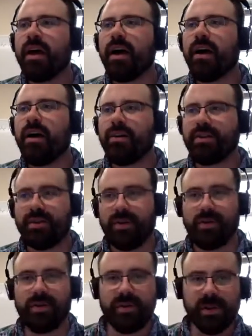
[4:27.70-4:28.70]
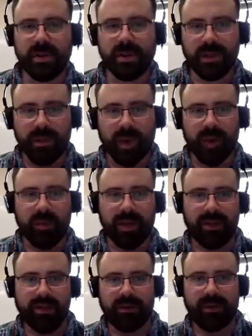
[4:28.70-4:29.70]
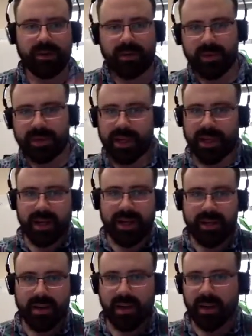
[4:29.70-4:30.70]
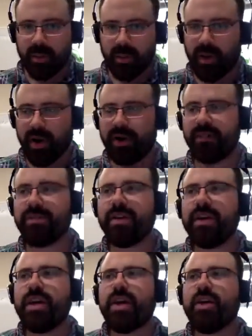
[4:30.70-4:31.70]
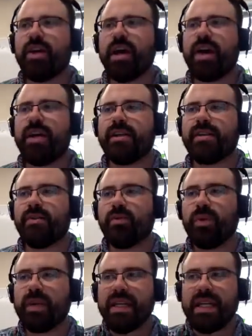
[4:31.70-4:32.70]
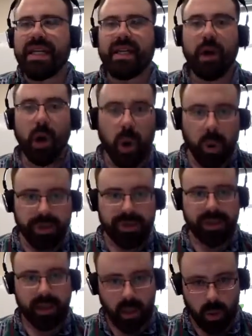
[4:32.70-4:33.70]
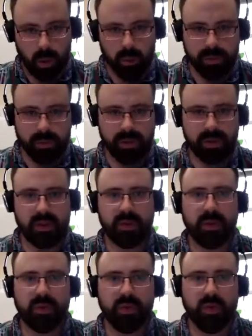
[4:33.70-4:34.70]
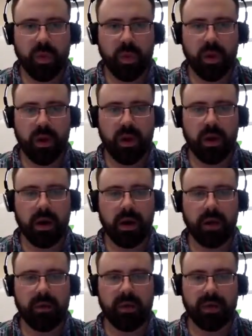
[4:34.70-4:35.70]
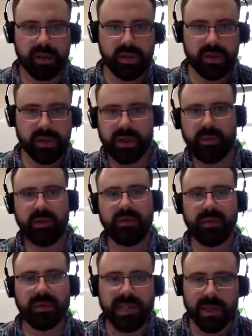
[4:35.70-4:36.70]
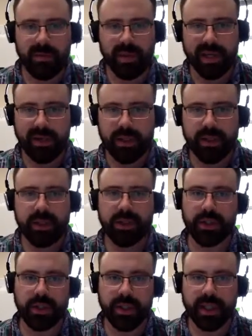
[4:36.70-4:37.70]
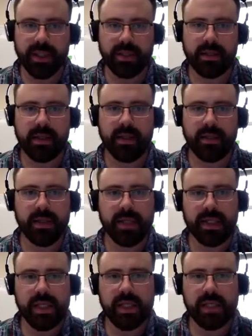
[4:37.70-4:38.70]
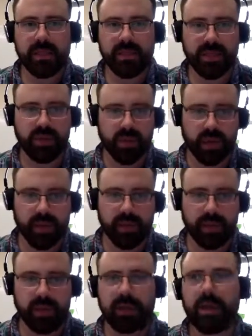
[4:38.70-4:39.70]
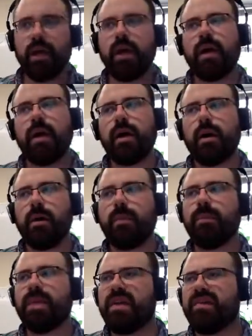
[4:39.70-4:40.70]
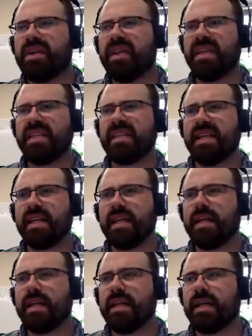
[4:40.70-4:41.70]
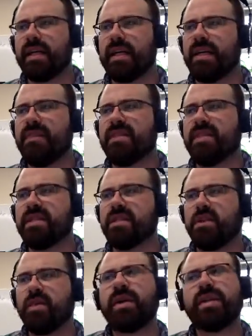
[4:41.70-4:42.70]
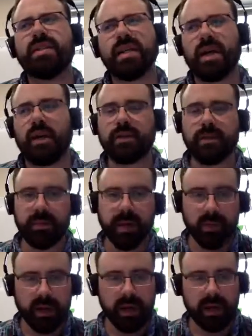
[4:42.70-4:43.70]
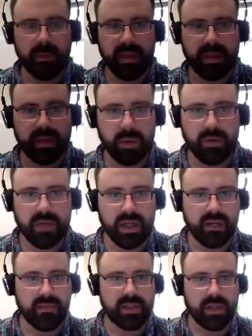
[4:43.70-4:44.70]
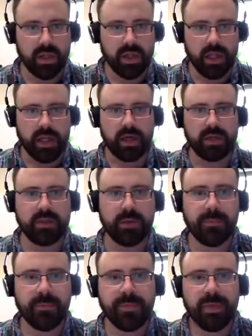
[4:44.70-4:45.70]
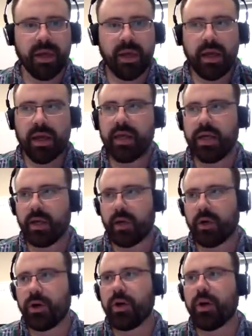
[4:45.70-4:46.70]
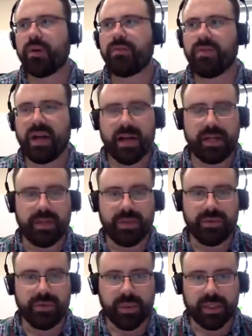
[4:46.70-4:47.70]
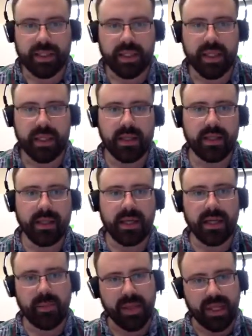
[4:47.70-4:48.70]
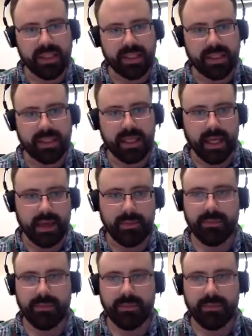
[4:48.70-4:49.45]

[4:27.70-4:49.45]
Also, the music department, of course, which I am a part of, we need host homes for youngsters coming from St. Peter's in Charlotte. They are singing a special concert. I think it's like a even song. Well, it's a concert, but it might be sort of an even song like concert here on Friday, June 14th. They need a place to stay.